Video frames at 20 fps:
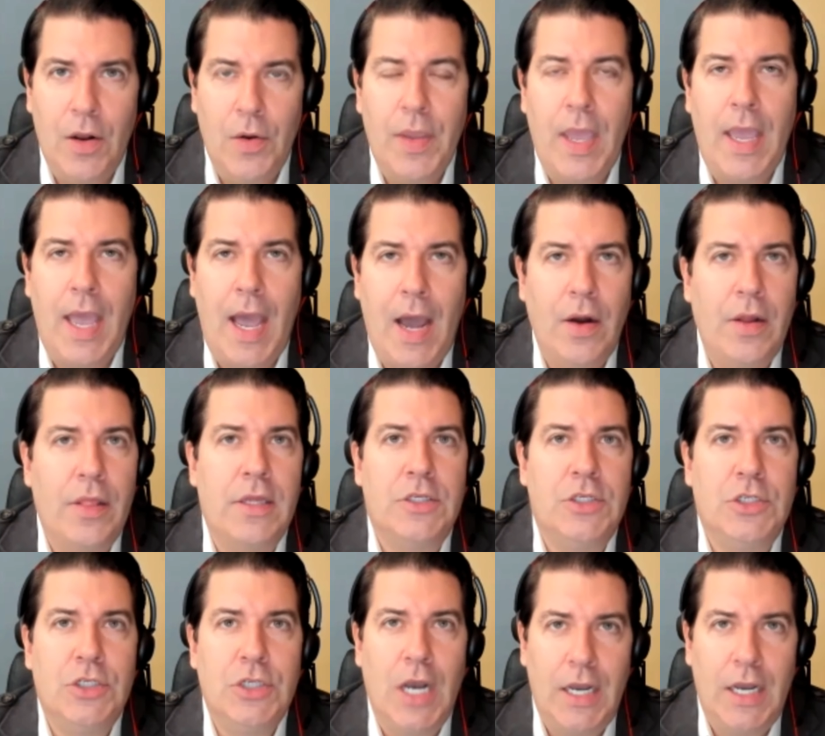okay, how did the
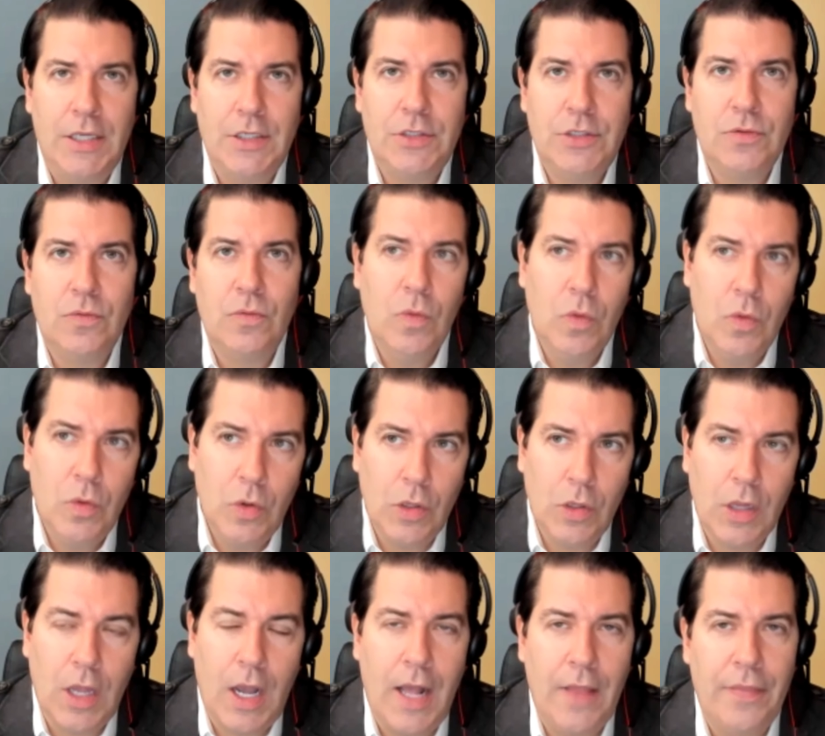judge
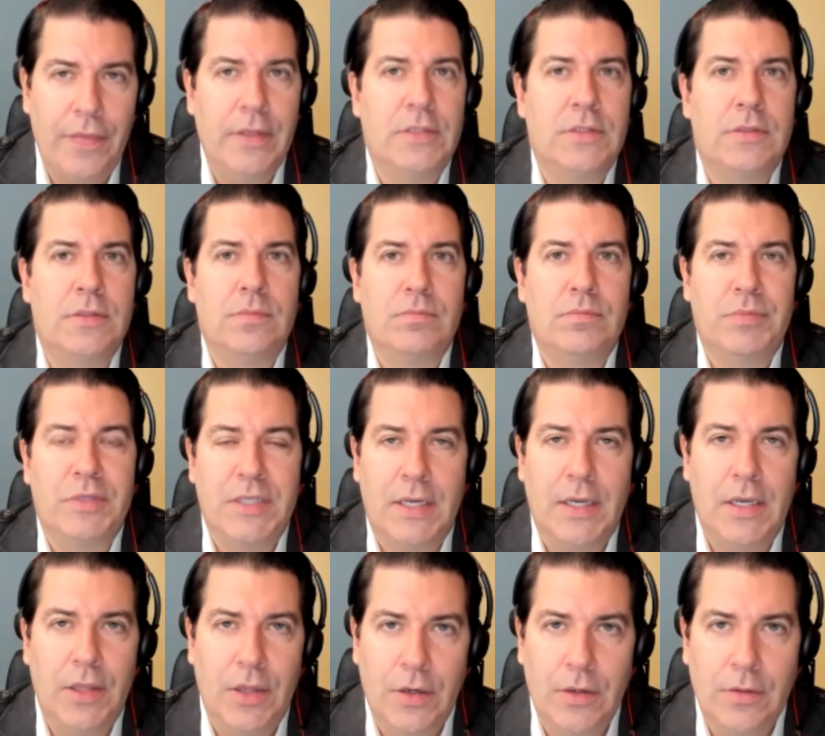rule on this
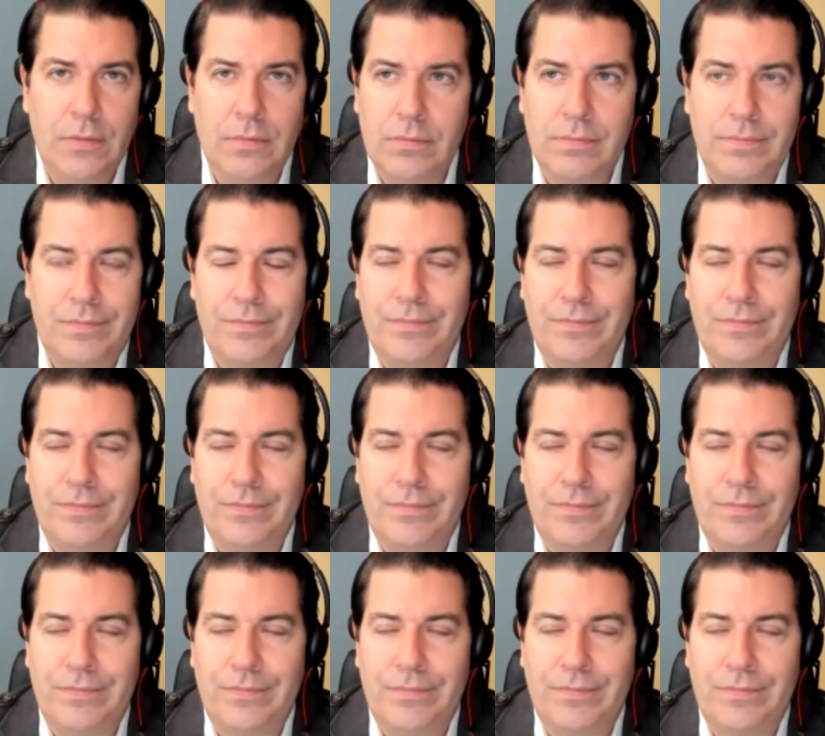particular